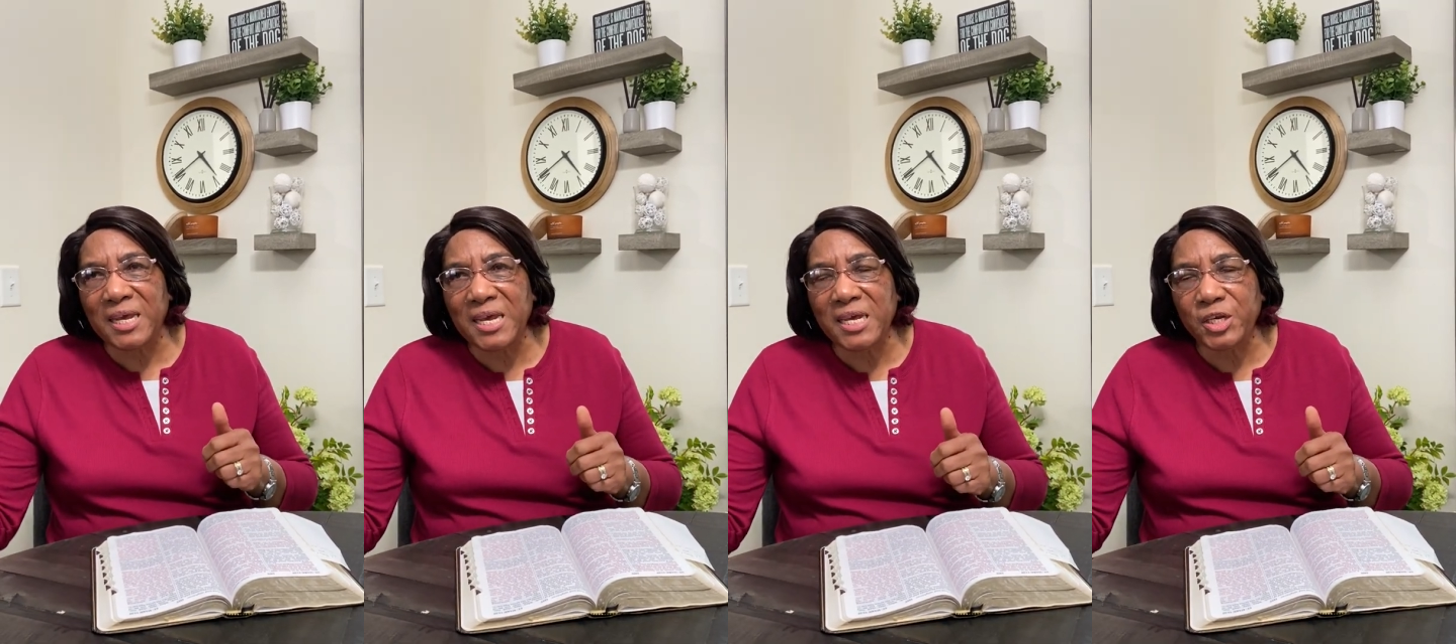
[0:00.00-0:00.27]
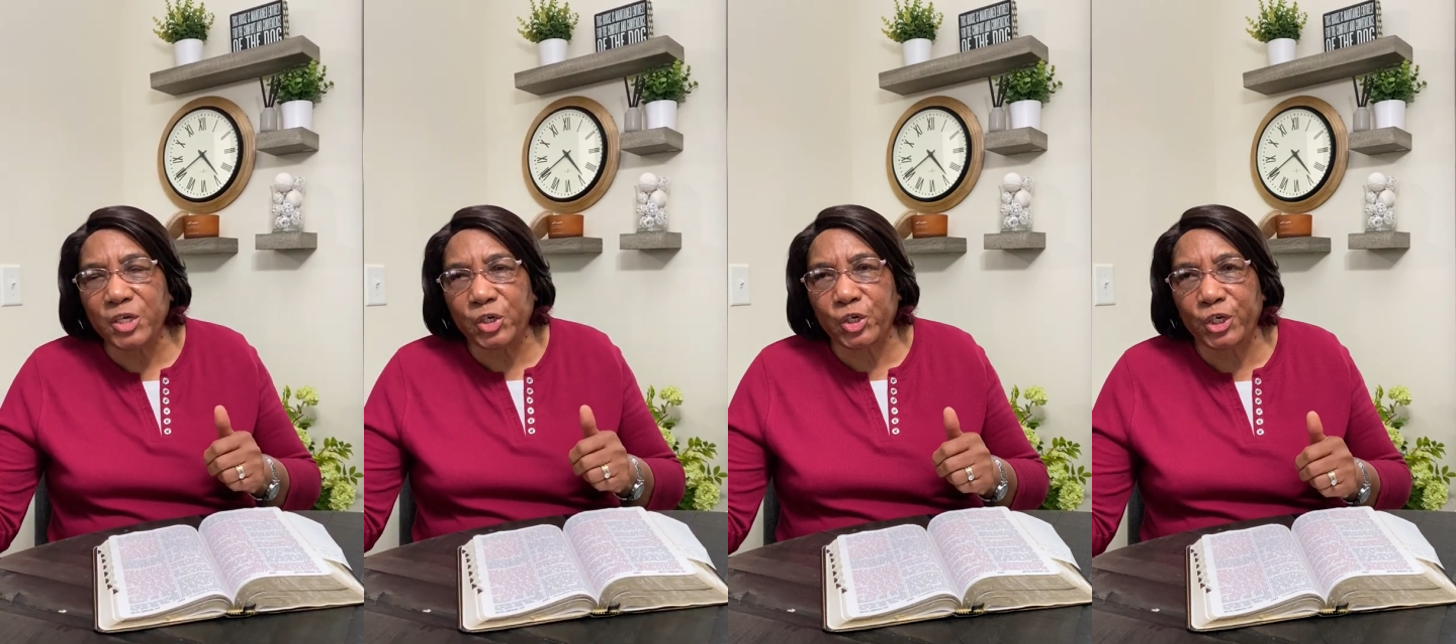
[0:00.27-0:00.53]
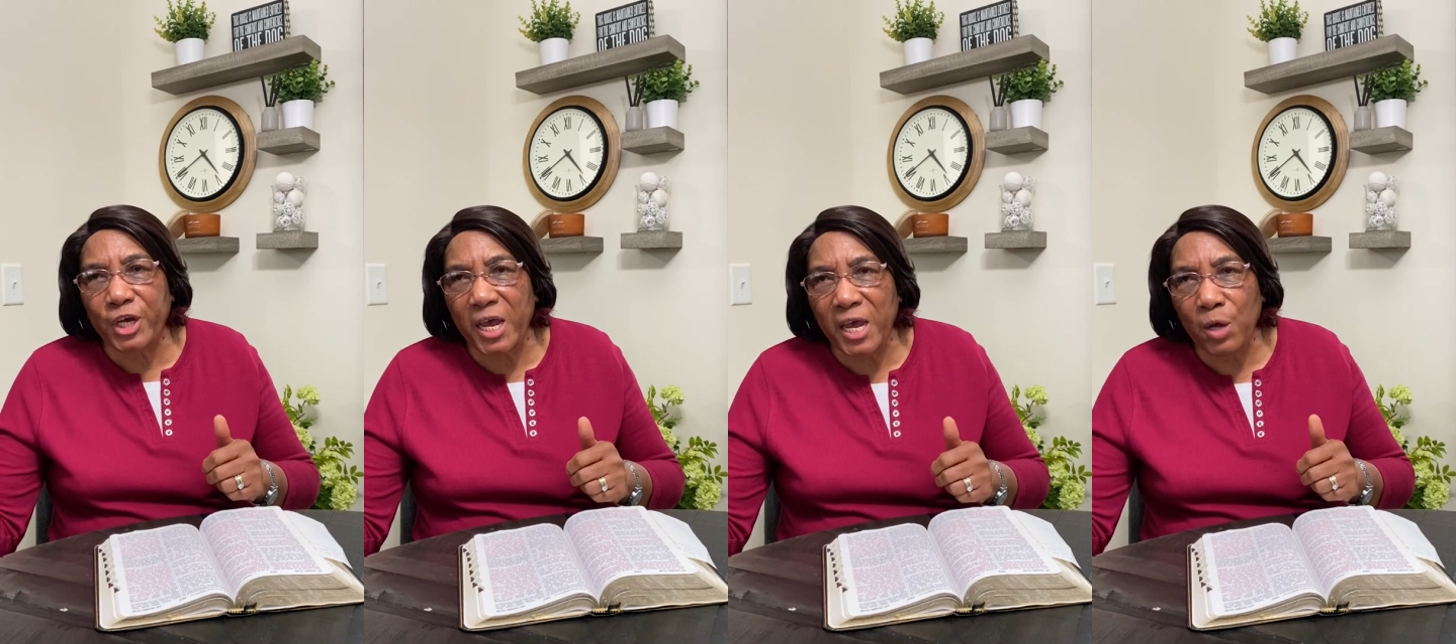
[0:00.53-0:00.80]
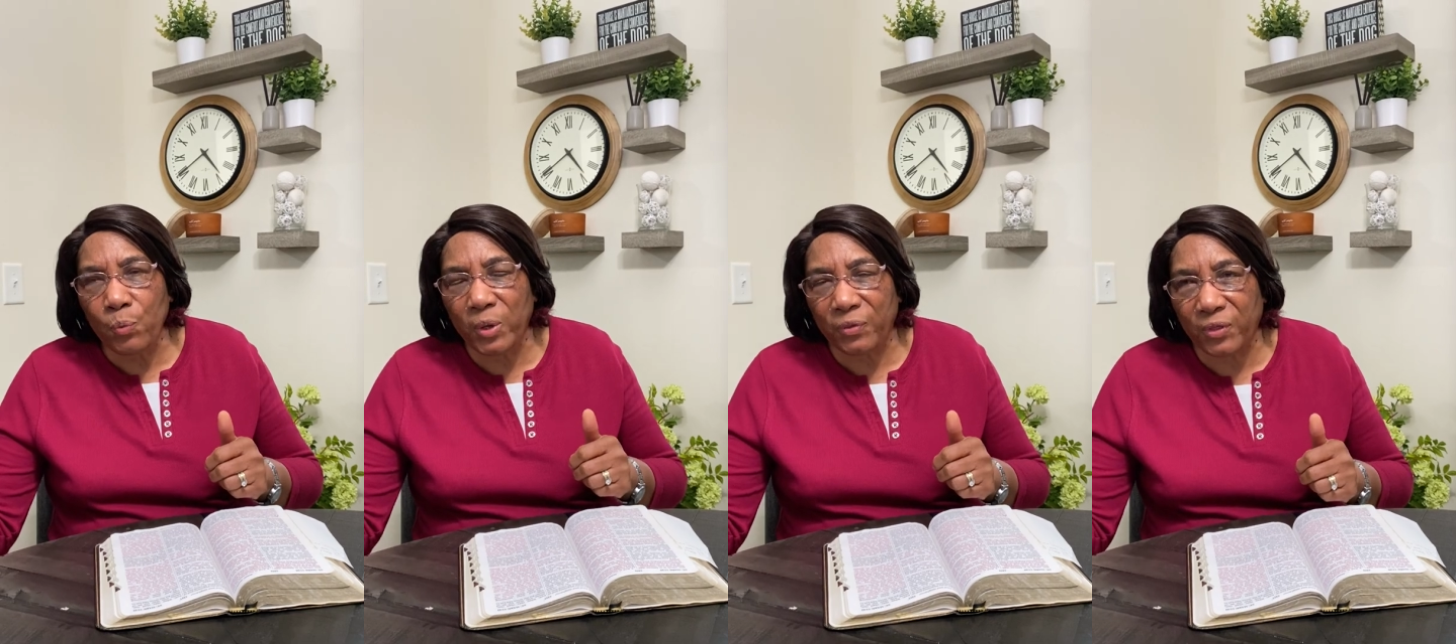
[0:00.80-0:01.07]
each
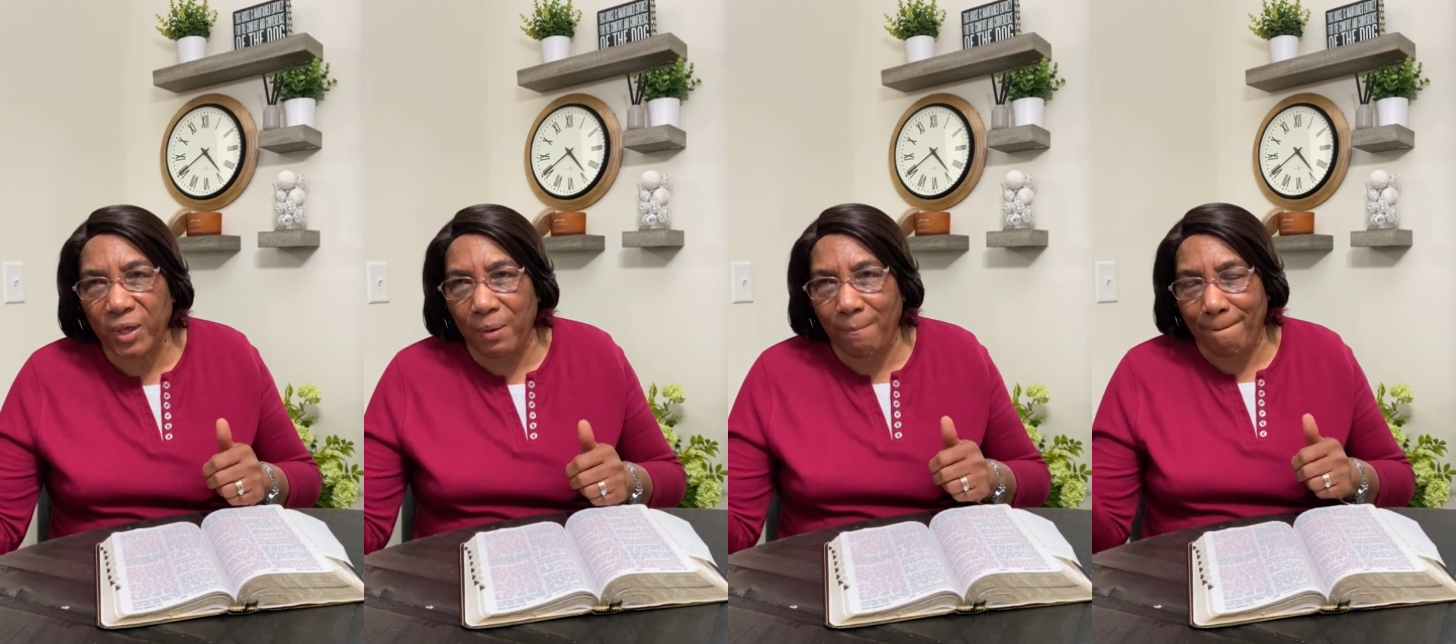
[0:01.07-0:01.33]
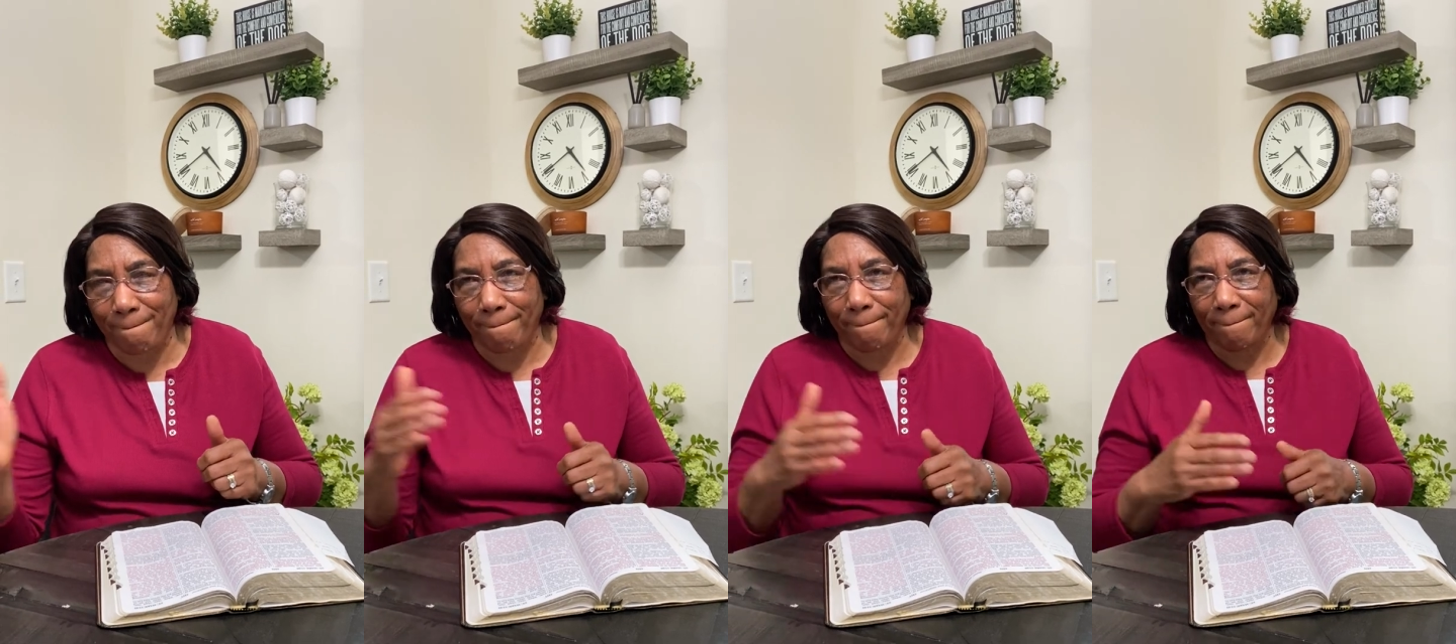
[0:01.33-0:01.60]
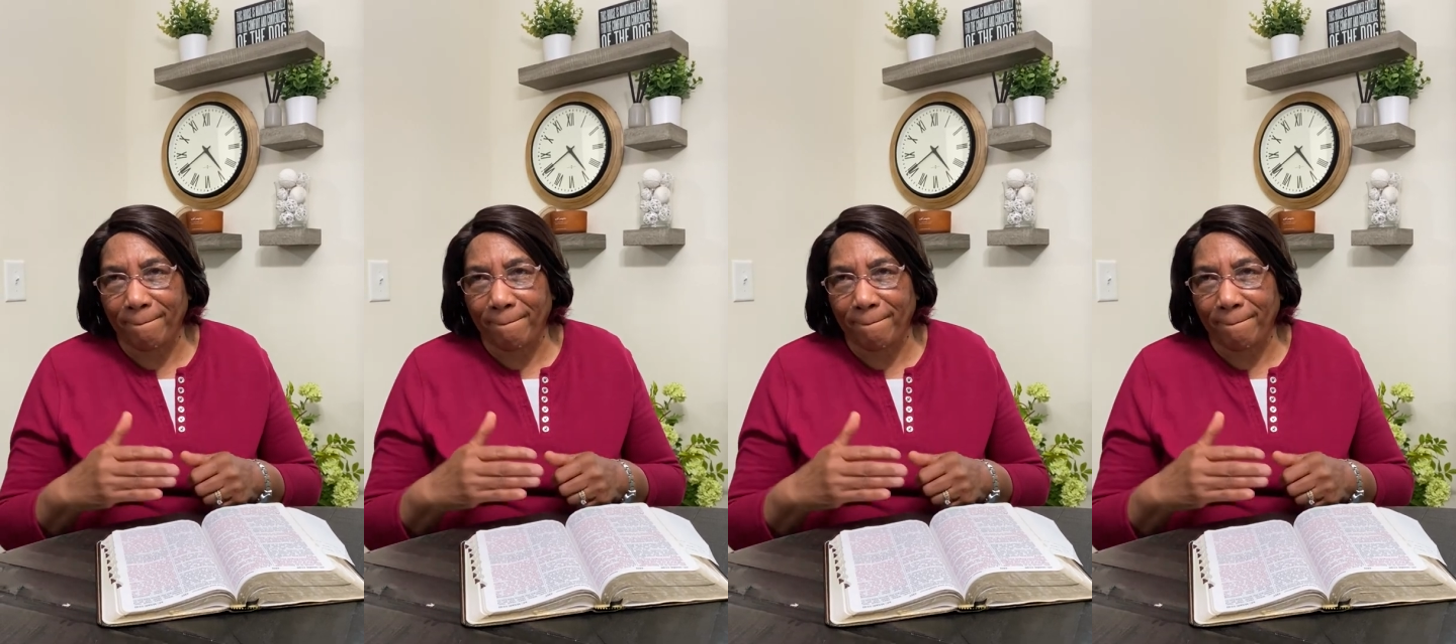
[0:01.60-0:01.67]
day with him,